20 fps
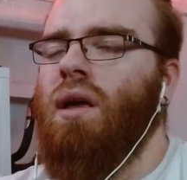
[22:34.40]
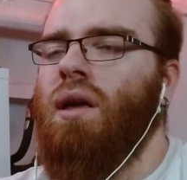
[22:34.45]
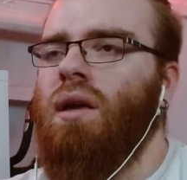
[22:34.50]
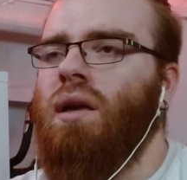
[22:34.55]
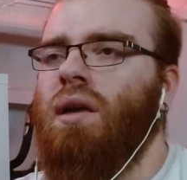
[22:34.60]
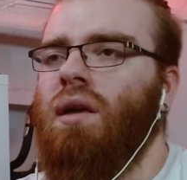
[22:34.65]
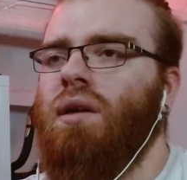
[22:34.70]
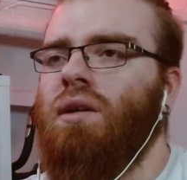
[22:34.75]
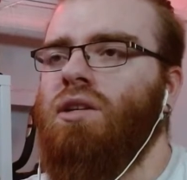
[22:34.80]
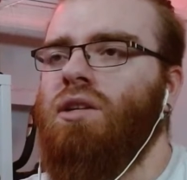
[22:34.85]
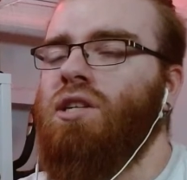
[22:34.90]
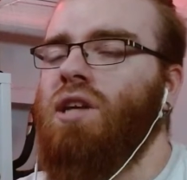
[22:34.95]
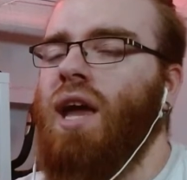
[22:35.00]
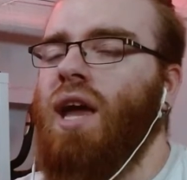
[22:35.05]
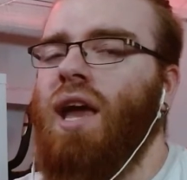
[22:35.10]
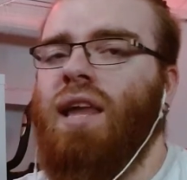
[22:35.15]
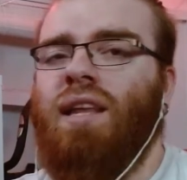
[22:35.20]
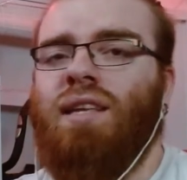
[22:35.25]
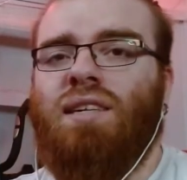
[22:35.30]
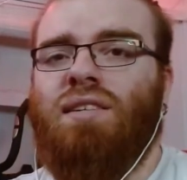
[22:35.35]
Hey,
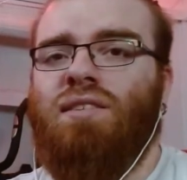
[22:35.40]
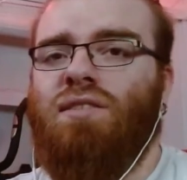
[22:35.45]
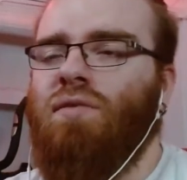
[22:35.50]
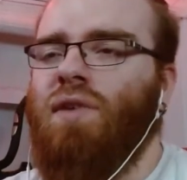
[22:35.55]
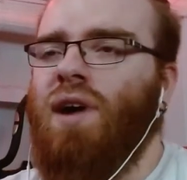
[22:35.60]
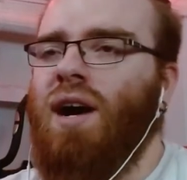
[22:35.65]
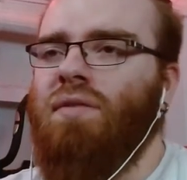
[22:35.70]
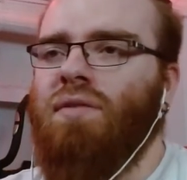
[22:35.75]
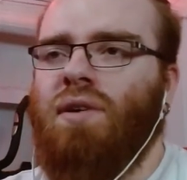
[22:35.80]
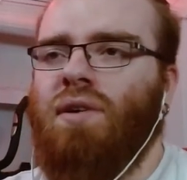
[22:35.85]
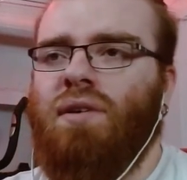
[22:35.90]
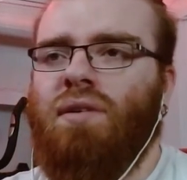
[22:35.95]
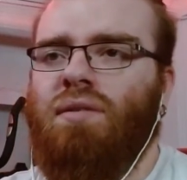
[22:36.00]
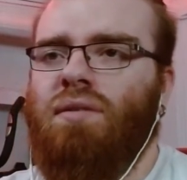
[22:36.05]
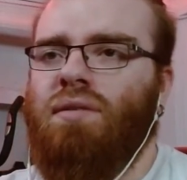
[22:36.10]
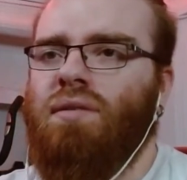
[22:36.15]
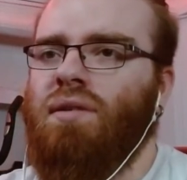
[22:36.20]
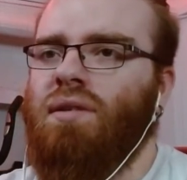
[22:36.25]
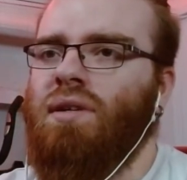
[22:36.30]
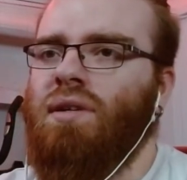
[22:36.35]
Shane is a survivor.